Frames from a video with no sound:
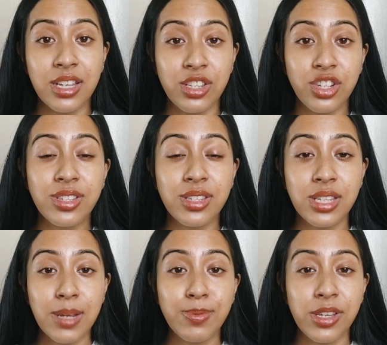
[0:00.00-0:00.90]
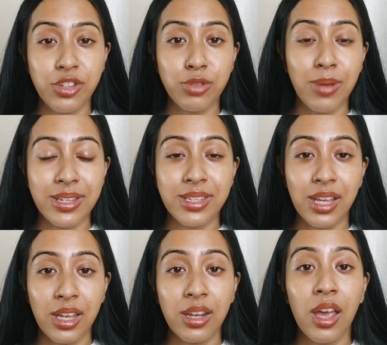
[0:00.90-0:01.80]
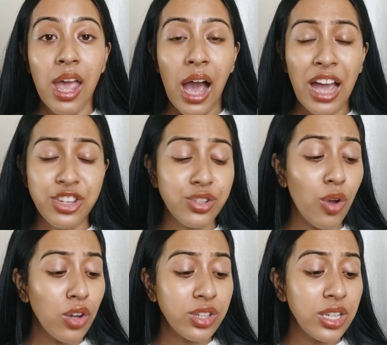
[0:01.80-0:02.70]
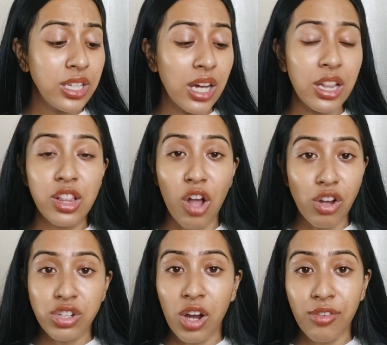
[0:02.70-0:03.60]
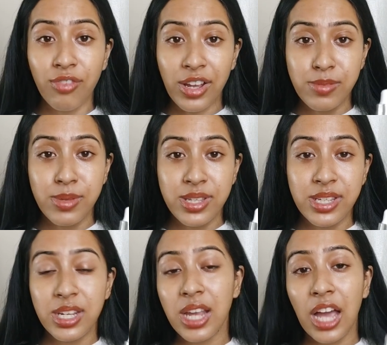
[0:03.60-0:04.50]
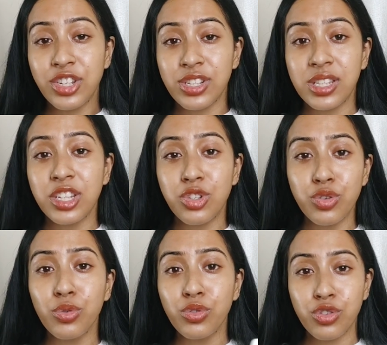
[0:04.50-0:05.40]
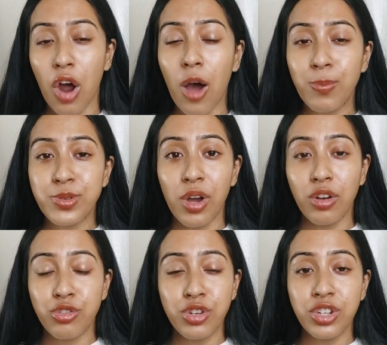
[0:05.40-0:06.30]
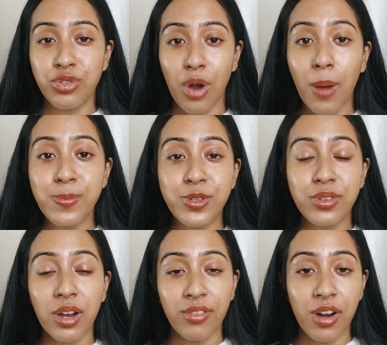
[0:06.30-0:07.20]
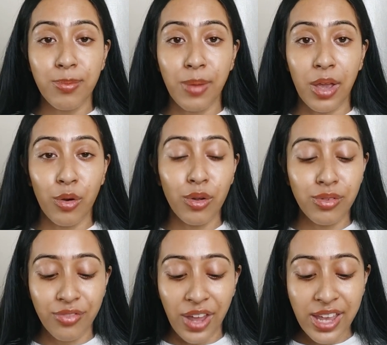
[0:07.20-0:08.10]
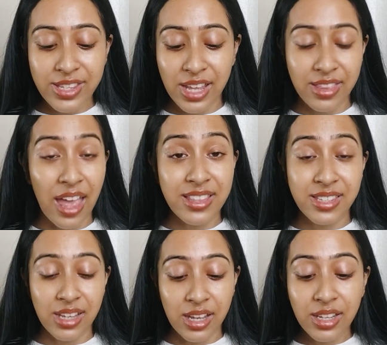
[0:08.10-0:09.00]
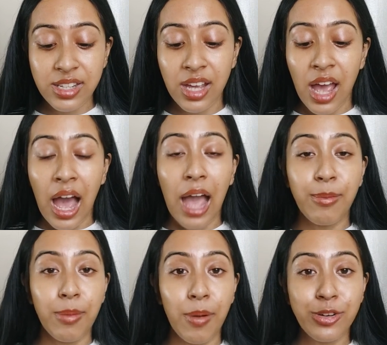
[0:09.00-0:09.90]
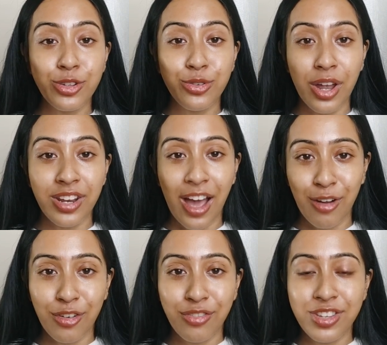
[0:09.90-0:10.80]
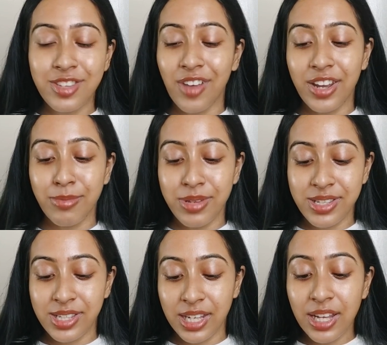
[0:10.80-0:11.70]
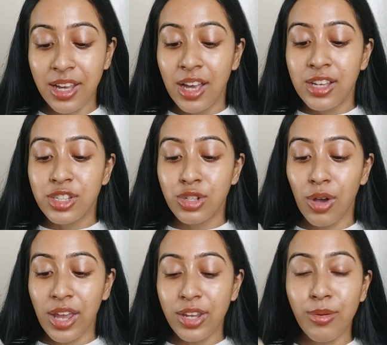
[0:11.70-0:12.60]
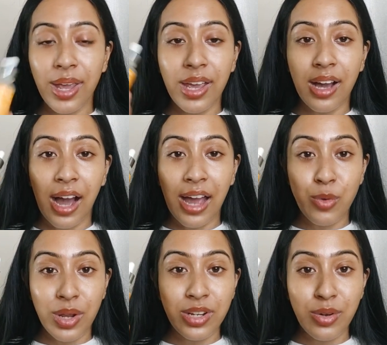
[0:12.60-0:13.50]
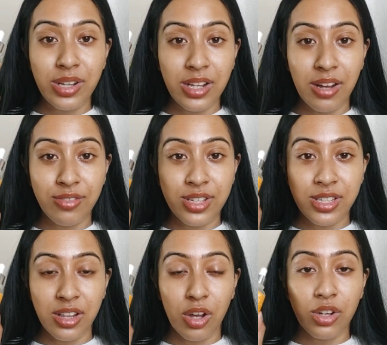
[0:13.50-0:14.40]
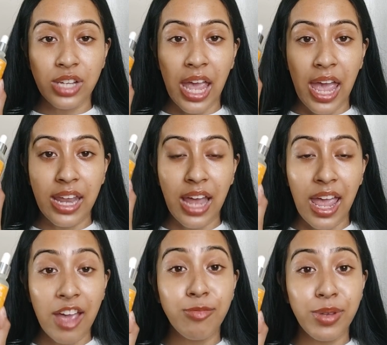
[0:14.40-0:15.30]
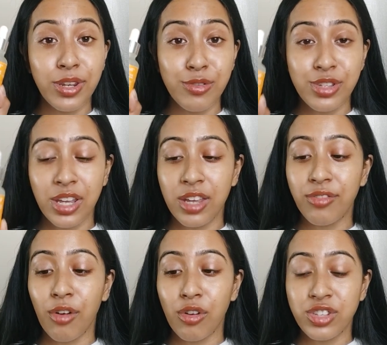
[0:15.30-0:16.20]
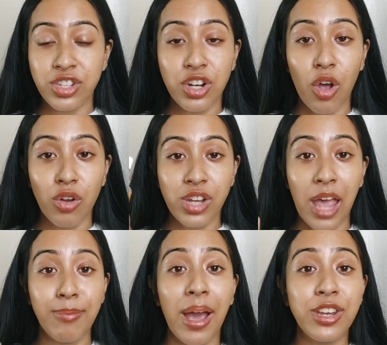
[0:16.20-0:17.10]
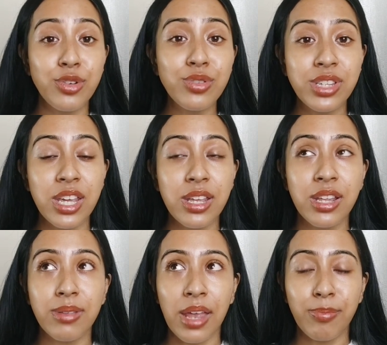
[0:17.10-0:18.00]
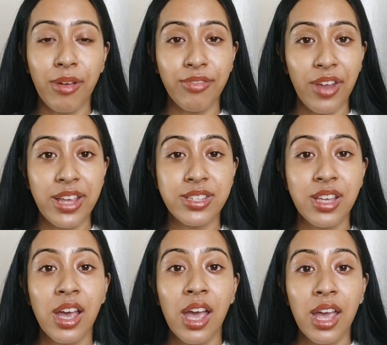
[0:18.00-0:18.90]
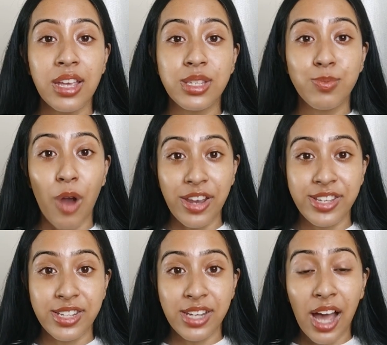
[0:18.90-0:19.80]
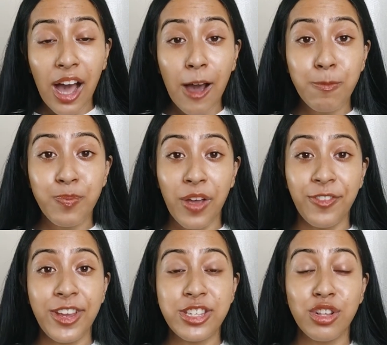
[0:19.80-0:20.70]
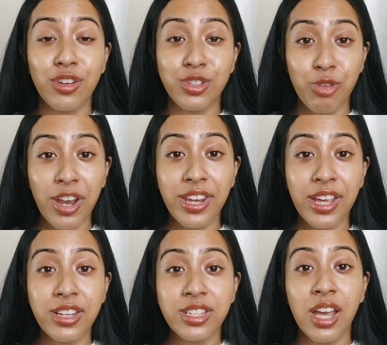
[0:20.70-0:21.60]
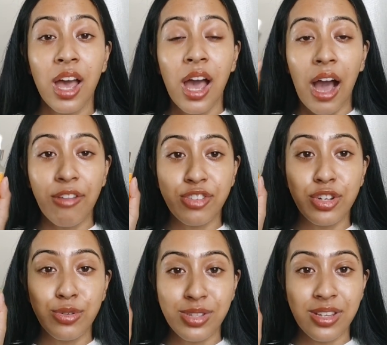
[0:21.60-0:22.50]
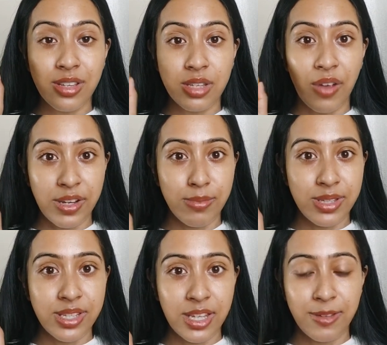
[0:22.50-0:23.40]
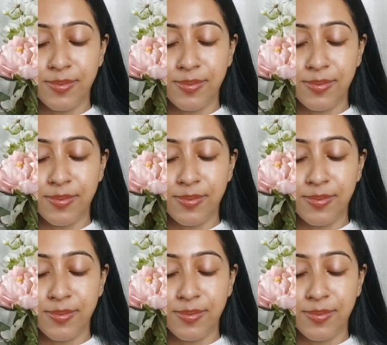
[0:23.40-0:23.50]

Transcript: It just seeps into my skin. I do not need a lot of vitamin C. I just need 2 drops or 3 drops to cover up my whole face and that's it. I'm about to run out of this vitamin C. So anyway, I really, really love this a lot and I have been using it for such a long time. I do see that my face is brightened up, my face looks radiant after using this vitamin C.